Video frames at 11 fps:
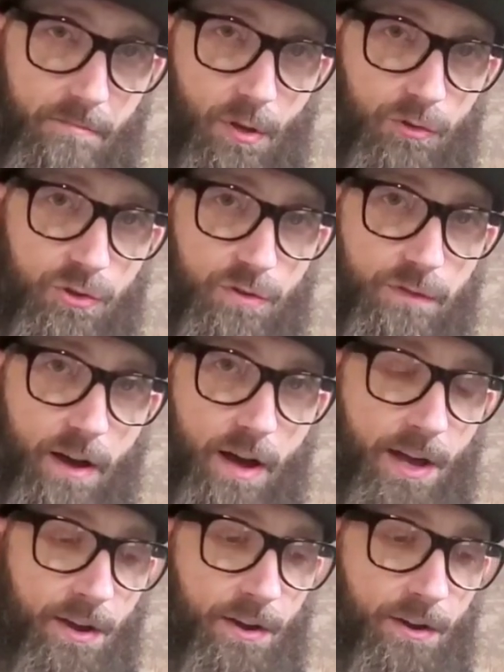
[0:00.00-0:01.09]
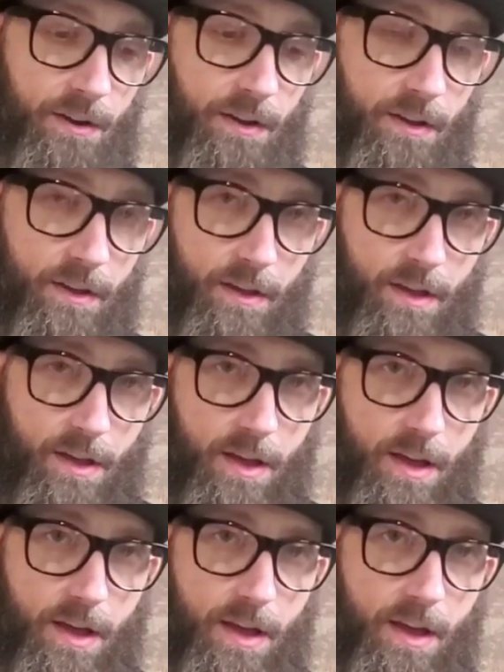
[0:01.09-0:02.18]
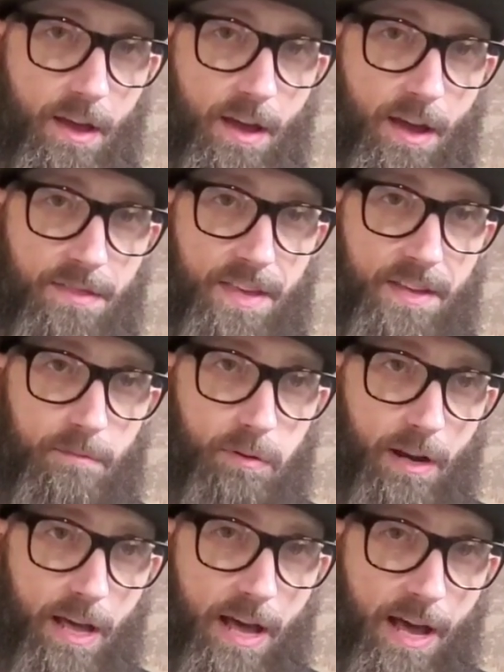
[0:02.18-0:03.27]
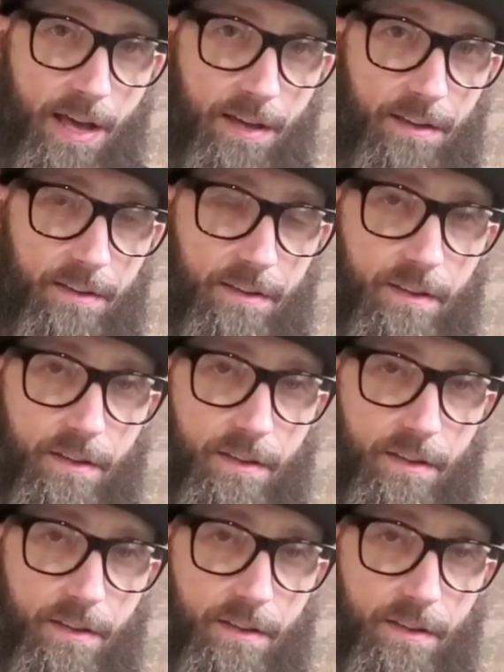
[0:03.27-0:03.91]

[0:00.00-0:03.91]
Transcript: Build your fire and then apply